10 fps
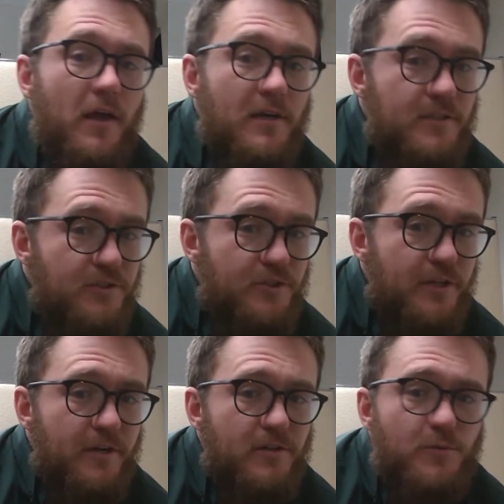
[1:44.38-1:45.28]
As
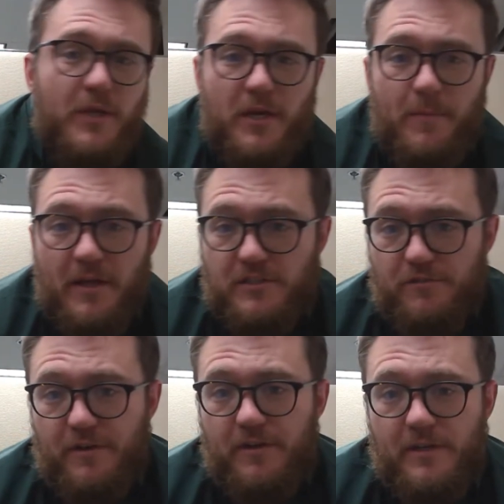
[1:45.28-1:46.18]
engineers, we can imagine a
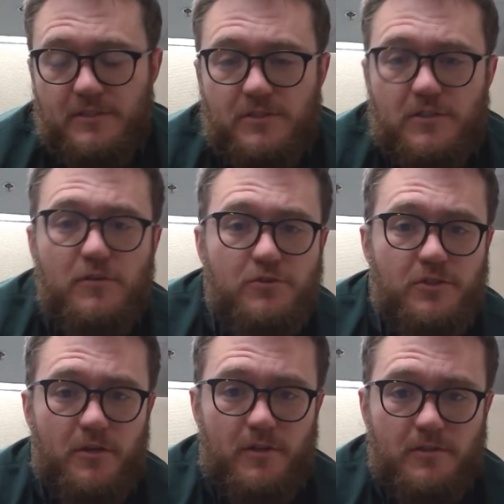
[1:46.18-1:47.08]
very easy solution
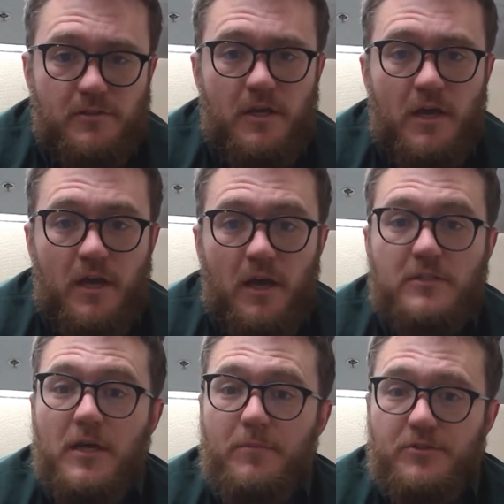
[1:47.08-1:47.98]
to this: a
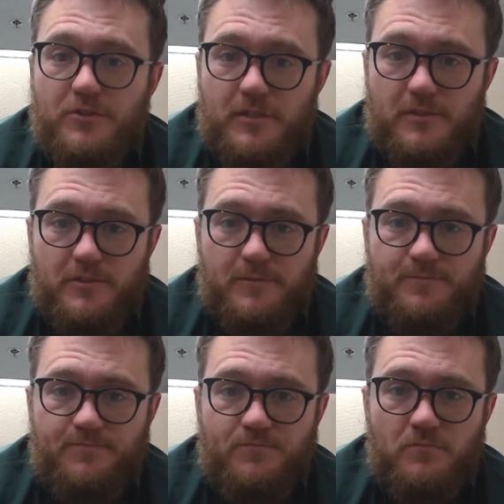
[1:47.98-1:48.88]
temperature sensor.
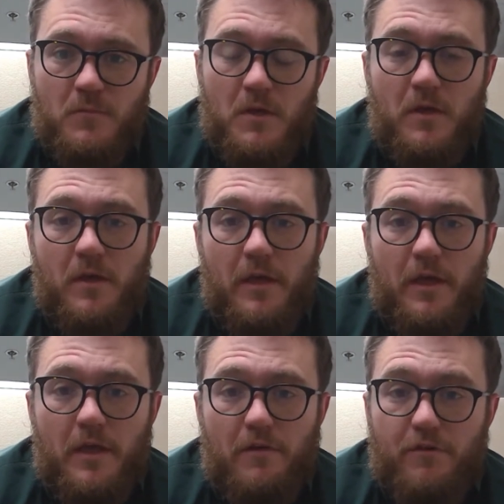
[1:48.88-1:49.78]

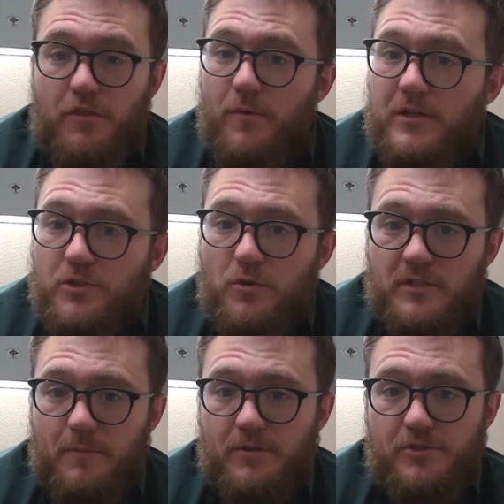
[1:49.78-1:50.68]
If a threshold
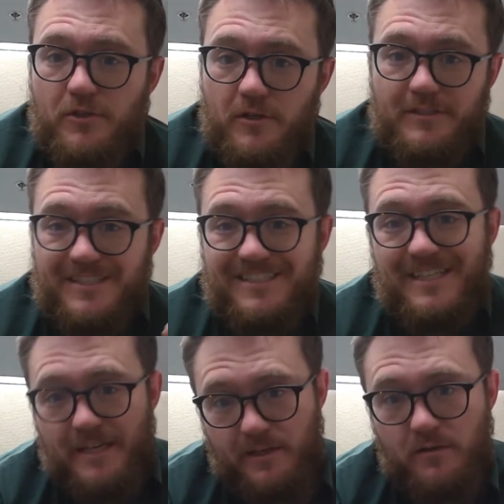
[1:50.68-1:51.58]
temperature is
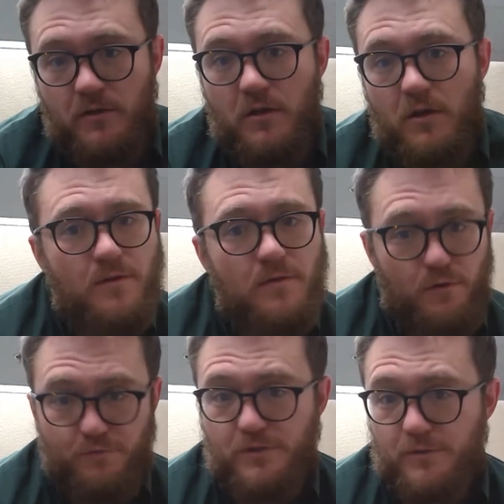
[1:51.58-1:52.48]
exceeded, the
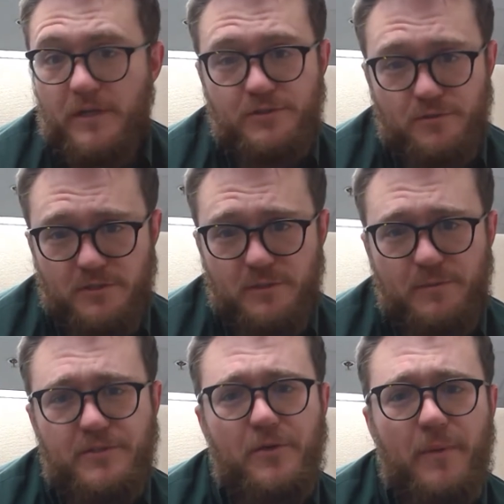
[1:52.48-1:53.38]
refrigeration will simply
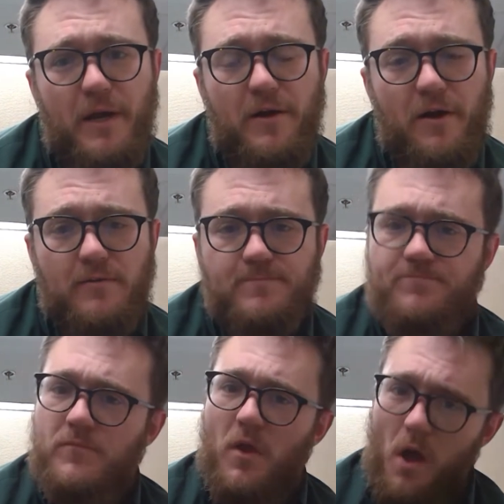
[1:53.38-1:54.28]
turn back on.
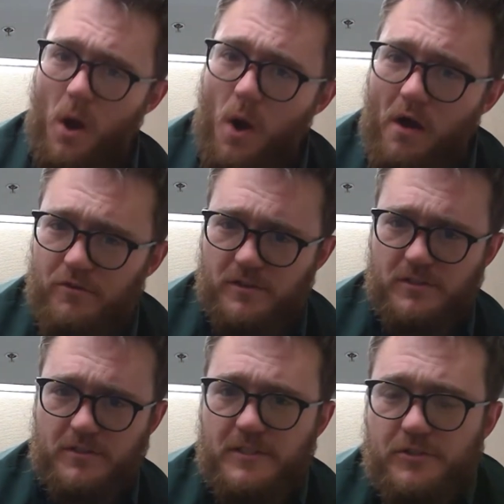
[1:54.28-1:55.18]
However, this
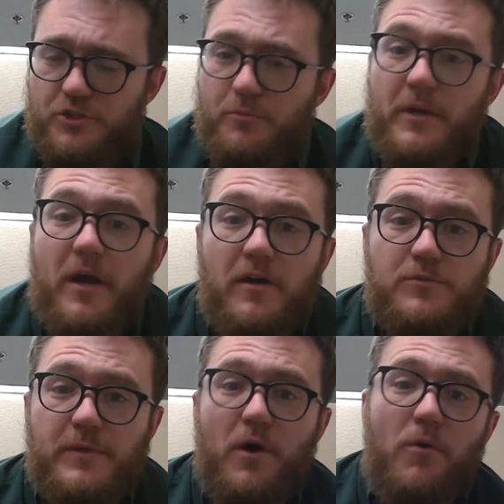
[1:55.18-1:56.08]
is an issue because
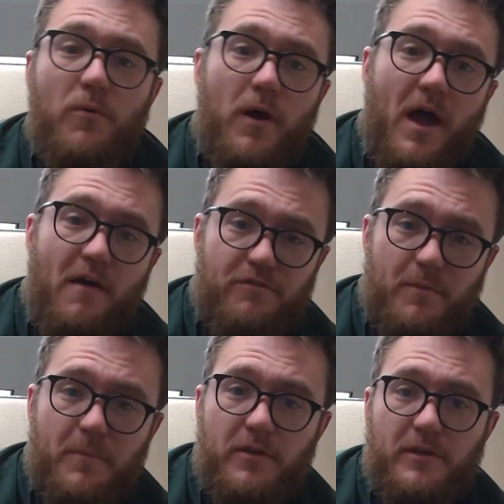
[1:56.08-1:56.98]
we don't have the
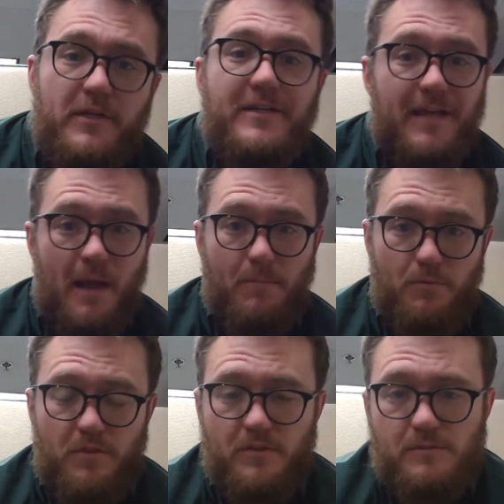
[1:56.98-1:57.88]
ability to tamper
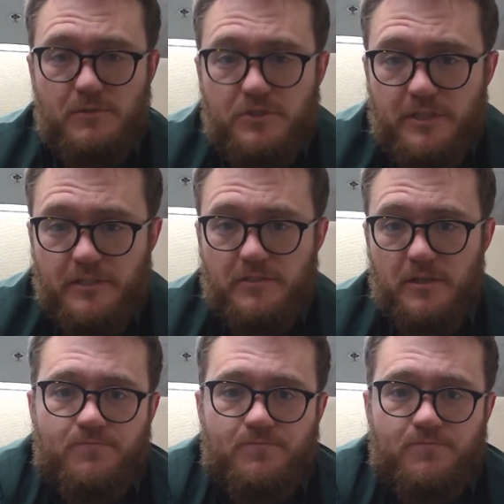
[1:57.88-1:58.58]
with these machines.